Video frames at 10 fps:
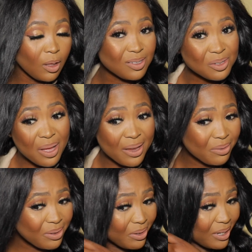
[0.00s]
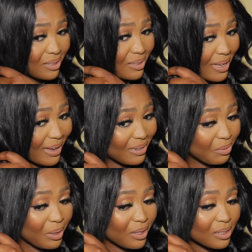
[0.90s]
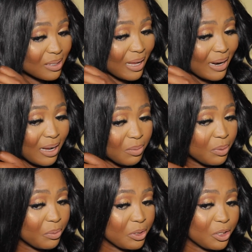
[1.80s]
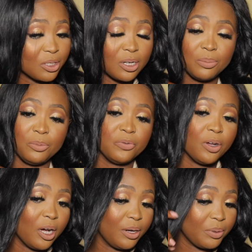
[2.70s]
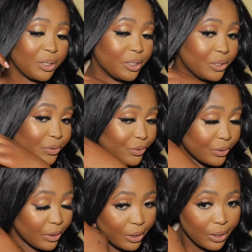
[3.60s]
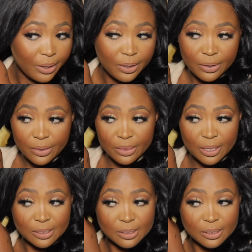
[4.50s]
So I don't know exactly where this cut out, but we're just gonna move on because that's